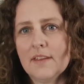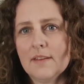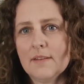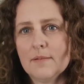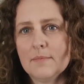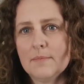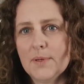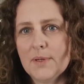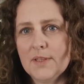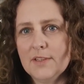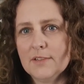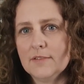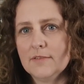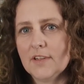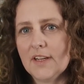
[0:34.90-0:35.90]
put your
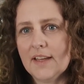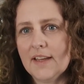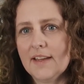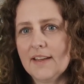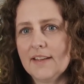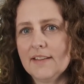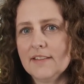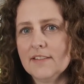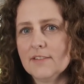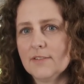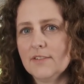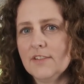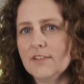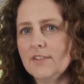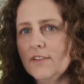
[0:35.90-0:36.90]
right hand on
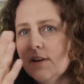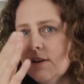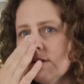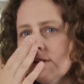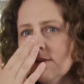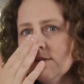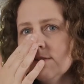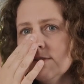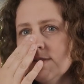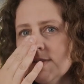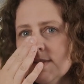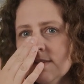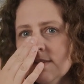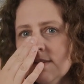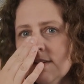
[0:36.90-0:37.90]
your nose,
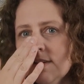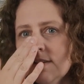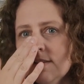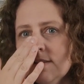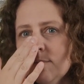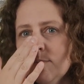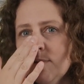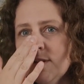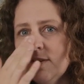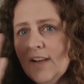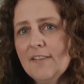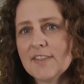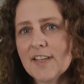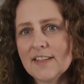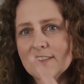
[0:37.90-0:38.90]
put your left
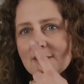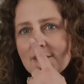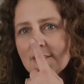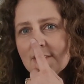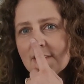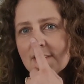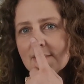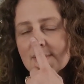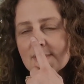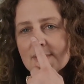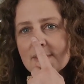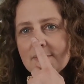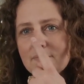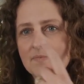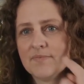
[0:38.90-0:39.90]
hand on your nose,
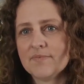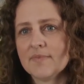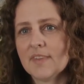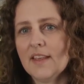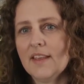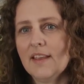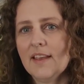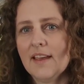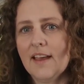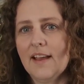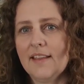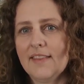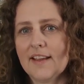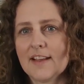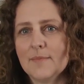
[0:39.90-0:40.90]
and
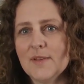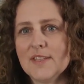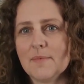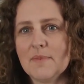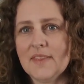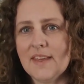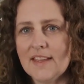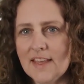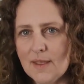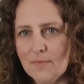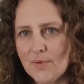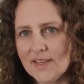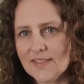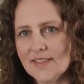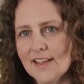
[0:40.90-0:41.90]
that can be something they keep
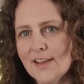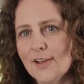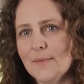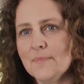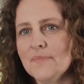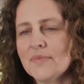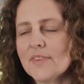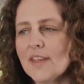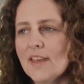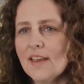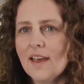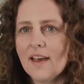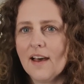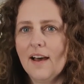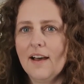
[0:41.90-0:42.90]
practicing at
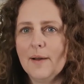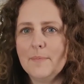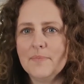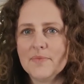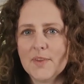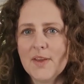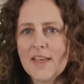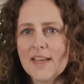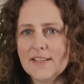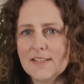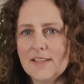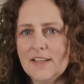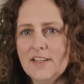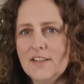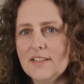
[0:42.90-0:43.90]
home. Okay, so then
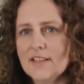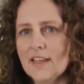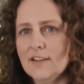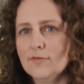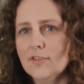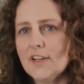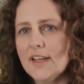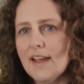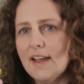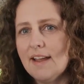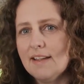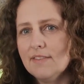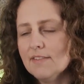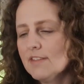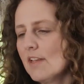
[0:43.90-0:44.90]
you need to get your right
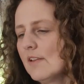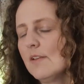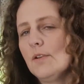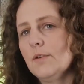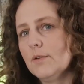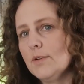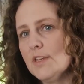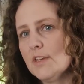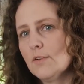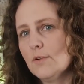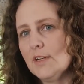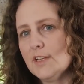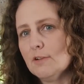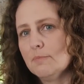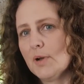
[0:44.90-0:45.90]
hand, or you can call it your
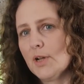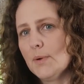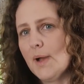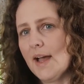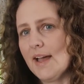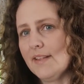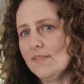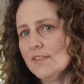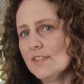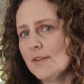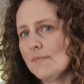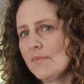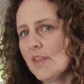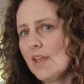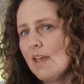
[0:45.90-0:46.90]
bow hand,
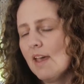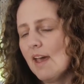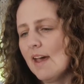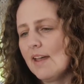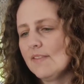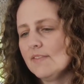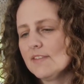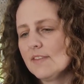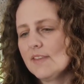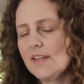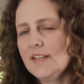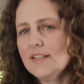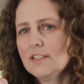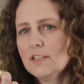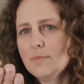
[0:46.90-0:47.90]
and they need
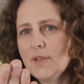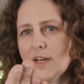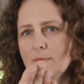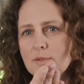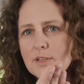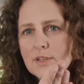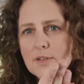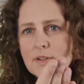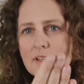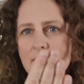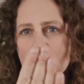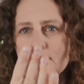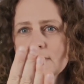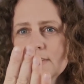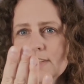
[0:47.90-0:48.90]
to be able to
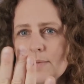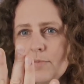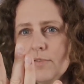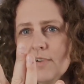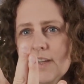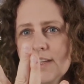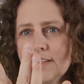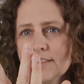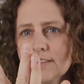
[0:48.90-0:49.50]
separate